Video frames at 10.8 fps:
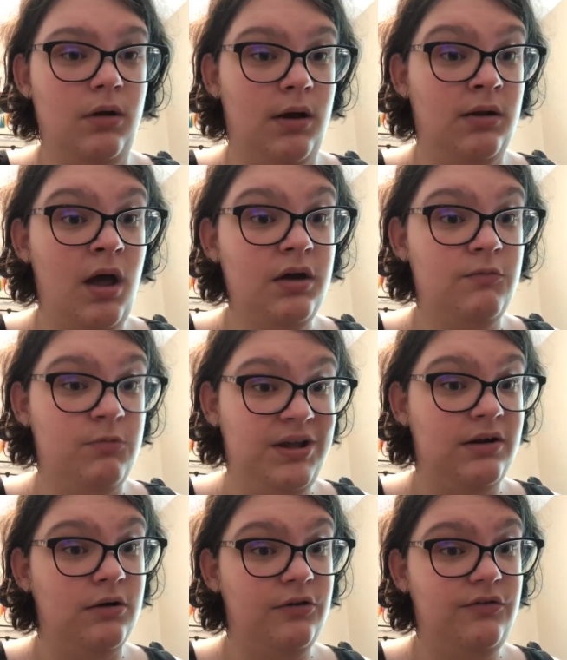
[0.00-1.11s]
a lot of
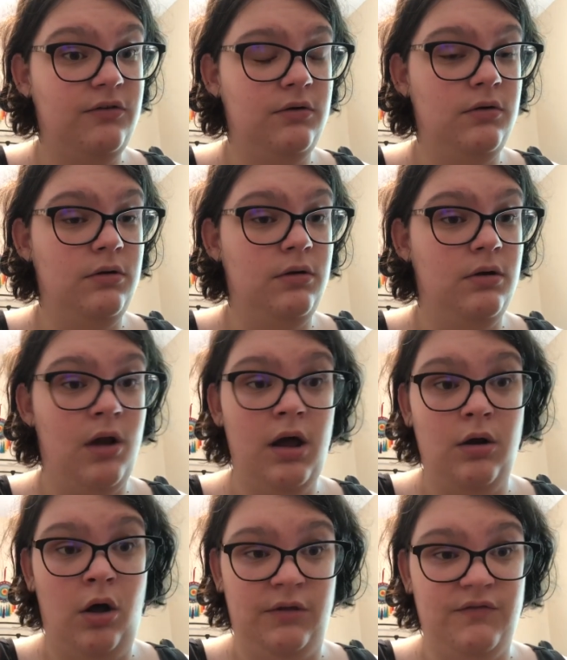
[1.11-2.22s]
readers, not
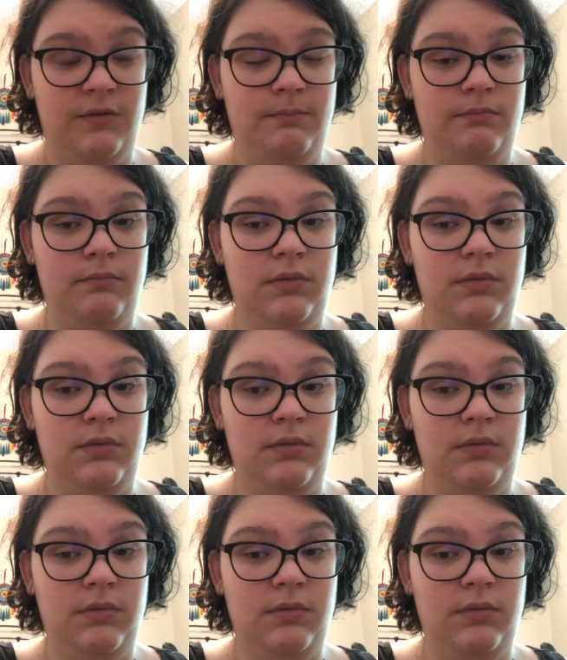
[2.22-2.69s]
all of them,